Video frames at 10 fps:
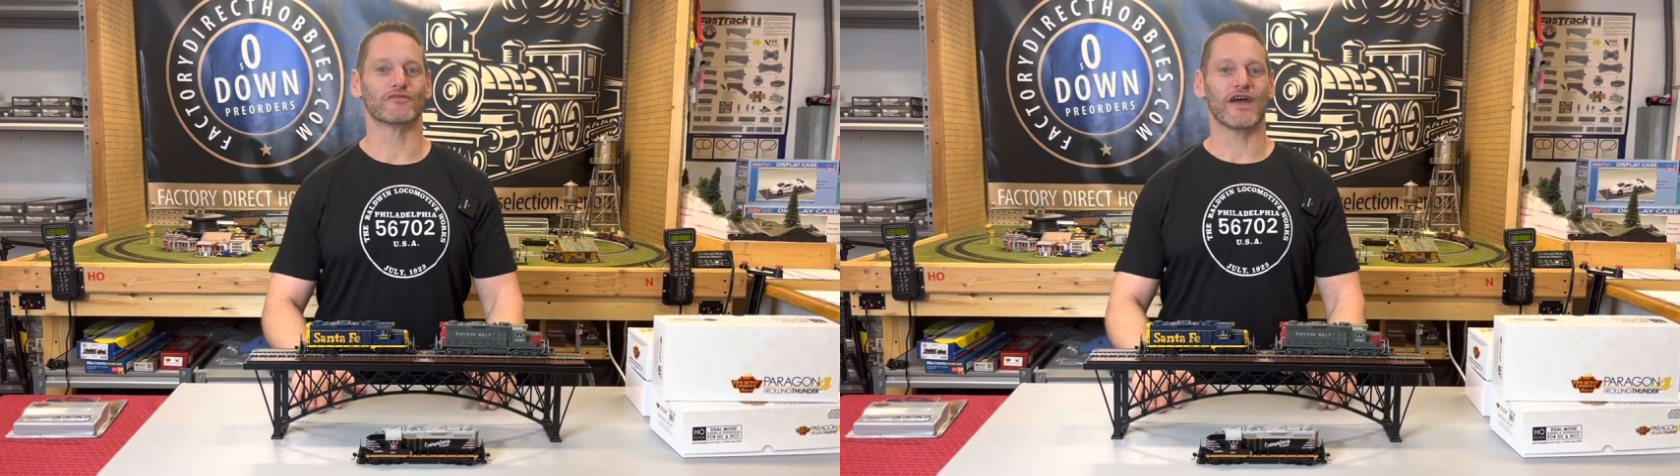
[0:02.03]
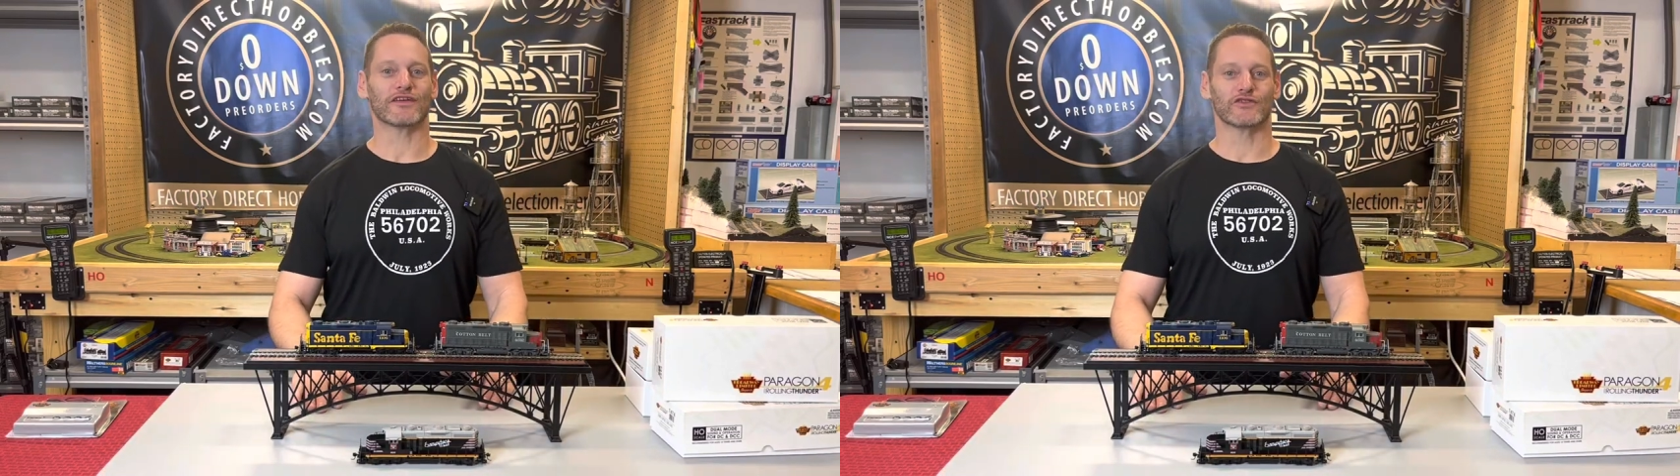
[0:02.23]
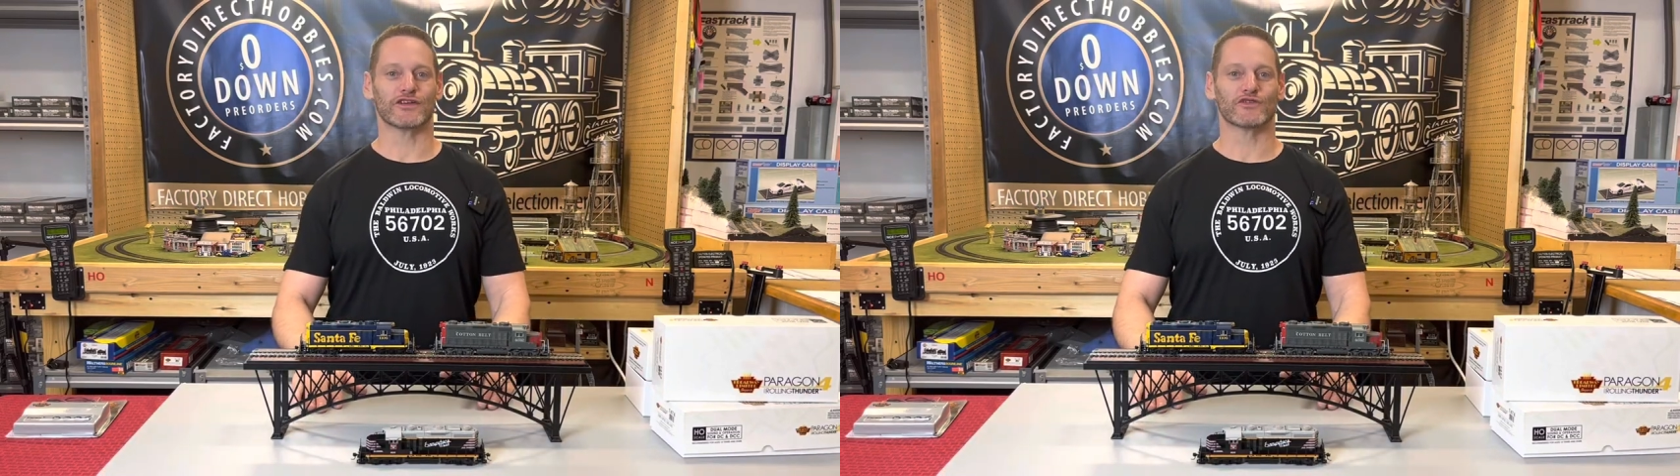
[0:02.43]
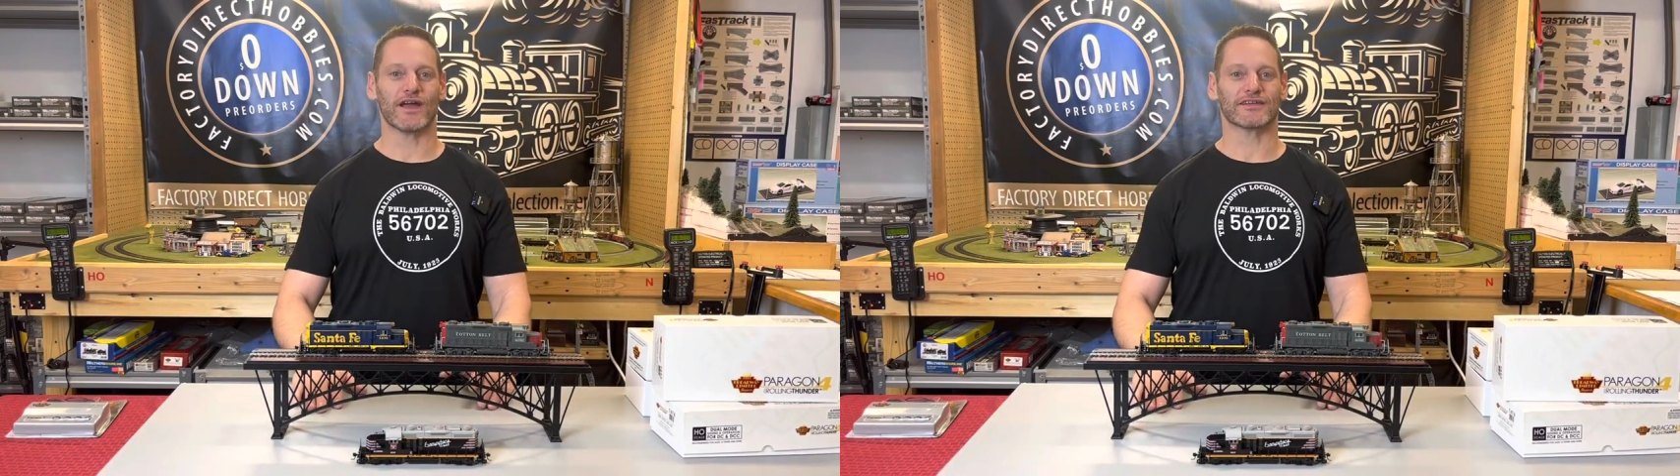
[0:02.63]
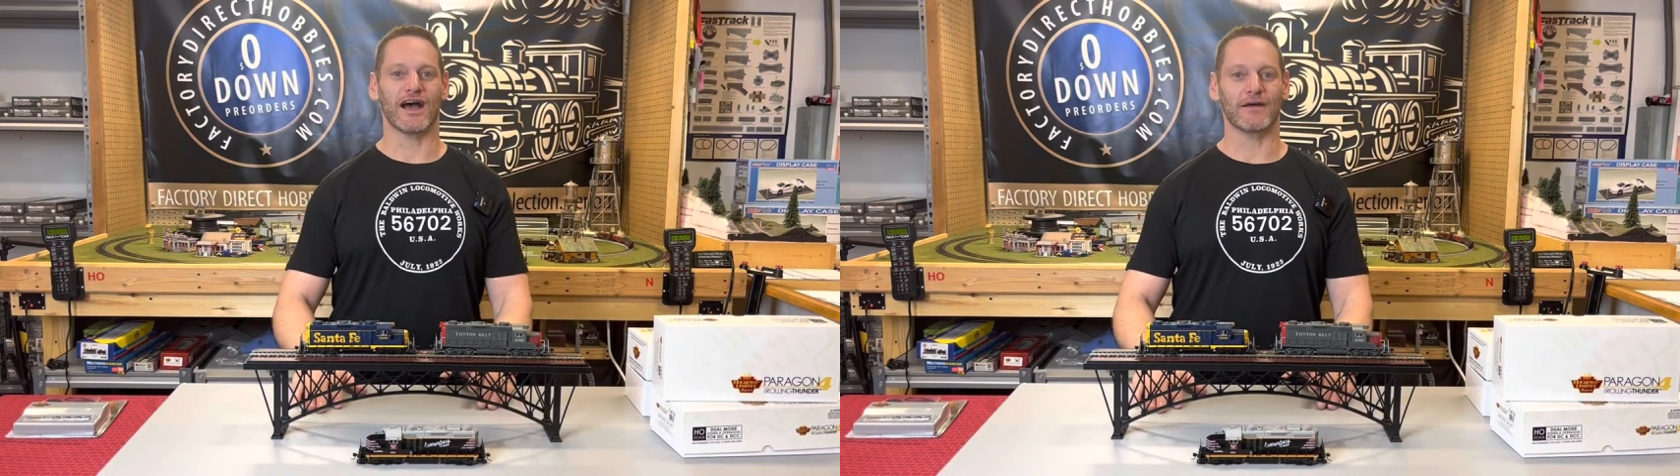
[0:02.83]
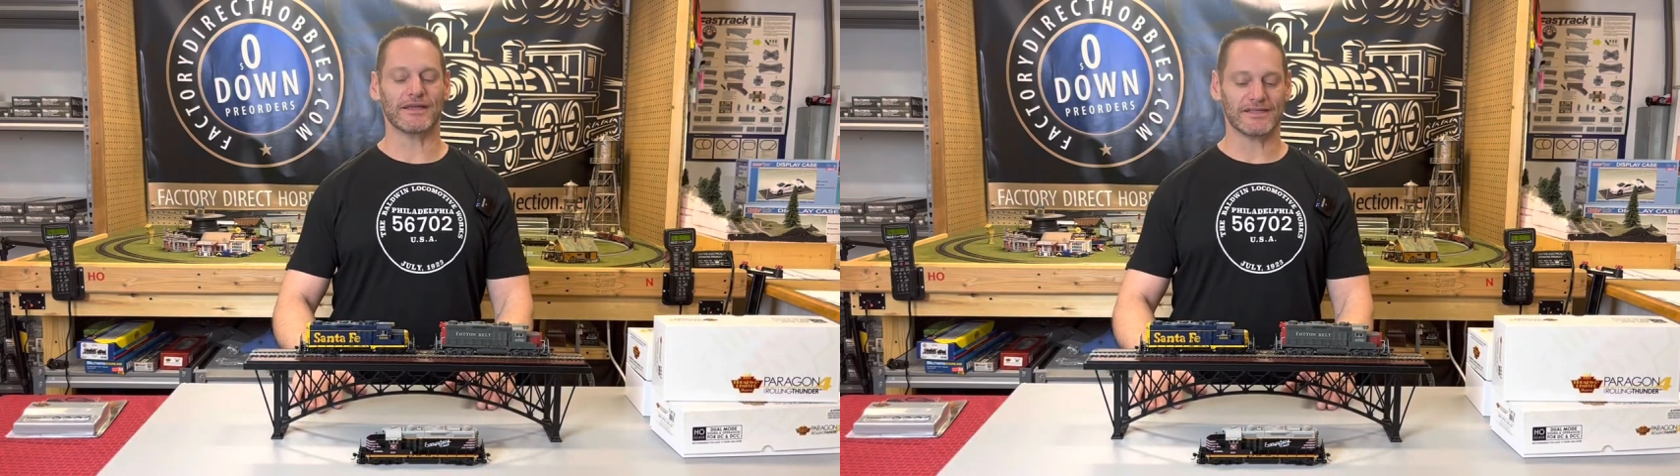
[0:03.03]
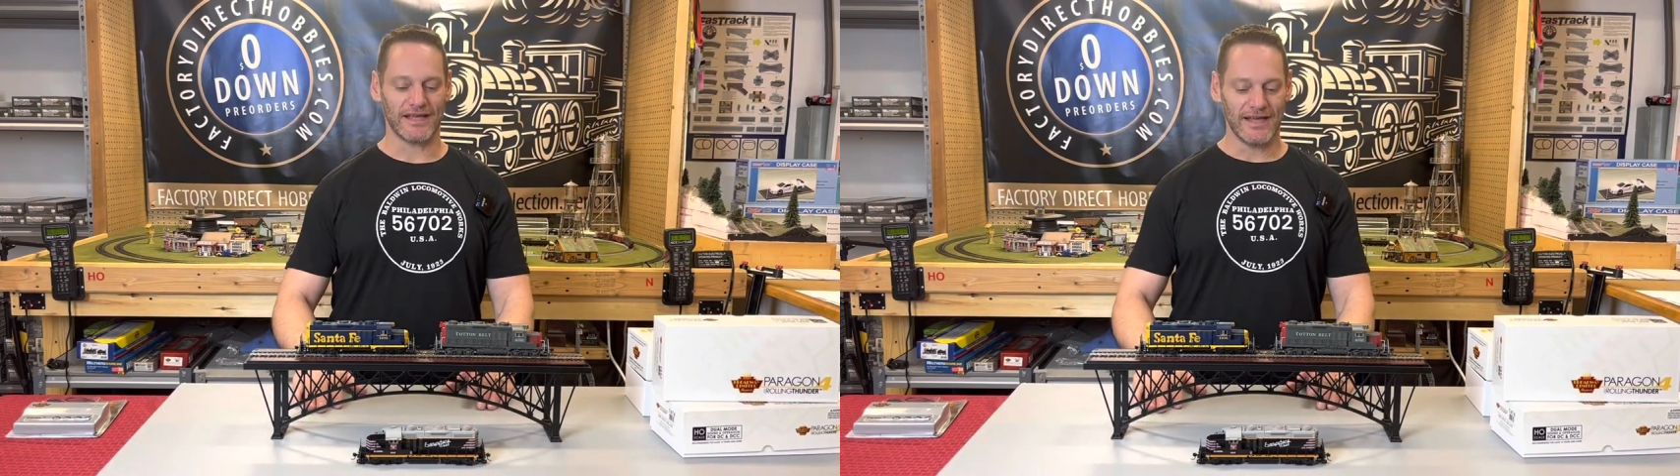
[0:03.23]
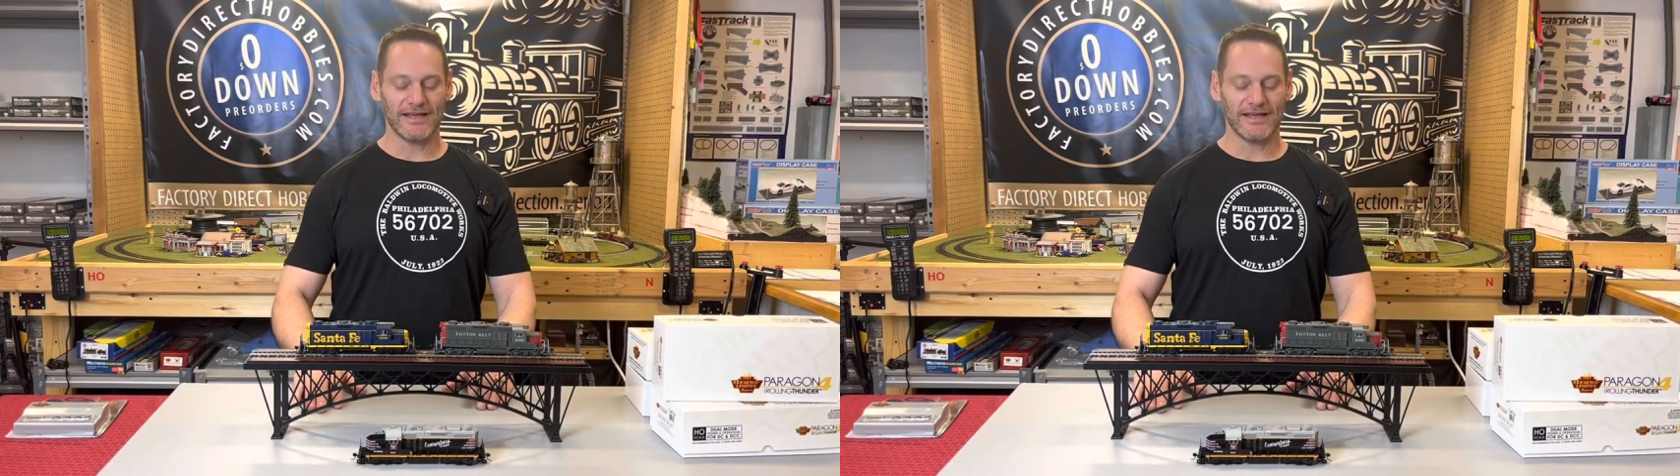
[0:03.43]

Factory Direct Hobbies.